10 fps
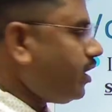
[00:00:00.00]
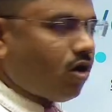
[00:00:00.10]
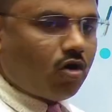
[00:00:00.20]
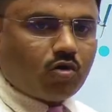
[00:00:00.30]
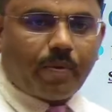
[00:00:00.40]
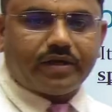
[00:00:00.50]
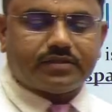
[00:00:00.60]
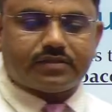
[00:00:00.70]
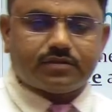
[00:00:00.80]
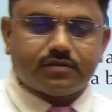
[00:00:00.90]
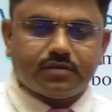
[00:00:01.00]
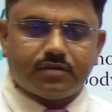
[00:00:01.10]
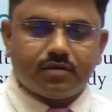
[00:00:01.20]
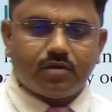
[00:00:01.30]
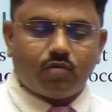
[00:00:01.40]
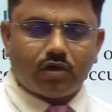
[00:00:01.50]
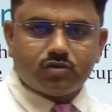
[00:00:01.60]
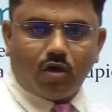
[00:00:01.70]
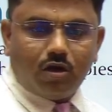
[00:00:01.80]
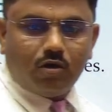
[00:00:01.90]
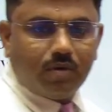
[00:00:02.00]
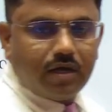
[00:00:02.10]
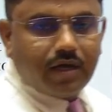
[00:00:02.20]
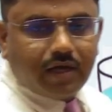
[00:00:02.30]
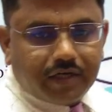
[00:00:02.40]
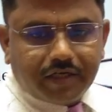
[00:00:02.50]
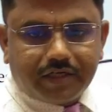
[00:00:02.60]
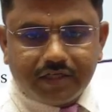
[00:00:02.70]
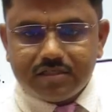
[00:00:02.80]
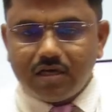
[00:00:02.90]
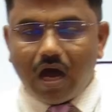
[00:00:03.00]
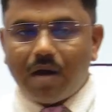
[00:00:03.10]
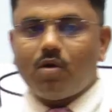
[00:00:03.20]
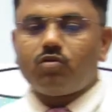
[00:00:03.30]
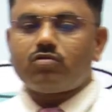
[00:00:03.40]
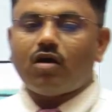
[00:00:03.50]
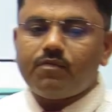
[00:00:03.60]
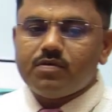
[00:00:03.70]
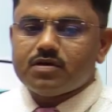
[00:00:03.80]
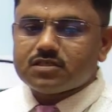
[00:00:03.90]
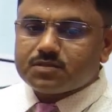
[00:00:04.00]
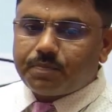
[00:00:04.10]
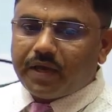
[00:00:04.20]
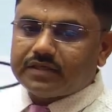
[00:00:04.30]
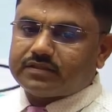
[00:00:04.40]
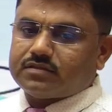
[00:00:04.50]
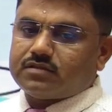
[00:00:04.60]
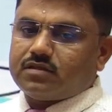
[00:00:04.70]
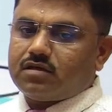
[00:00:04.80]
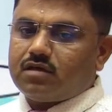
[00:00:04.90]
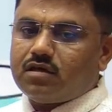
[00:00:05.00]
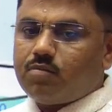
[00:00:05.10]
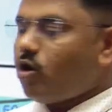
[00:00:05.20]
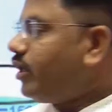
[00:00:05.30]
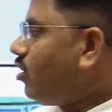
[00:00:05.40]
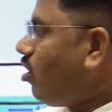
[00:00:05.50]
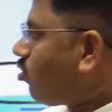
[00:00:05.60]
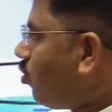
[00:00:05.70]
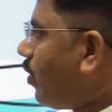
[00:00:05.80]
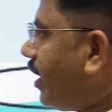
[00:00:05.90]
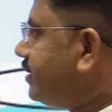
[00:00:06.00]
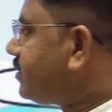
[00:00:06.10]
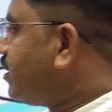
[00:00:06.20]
occupies. What is volume? It is the amount of space a body occupies.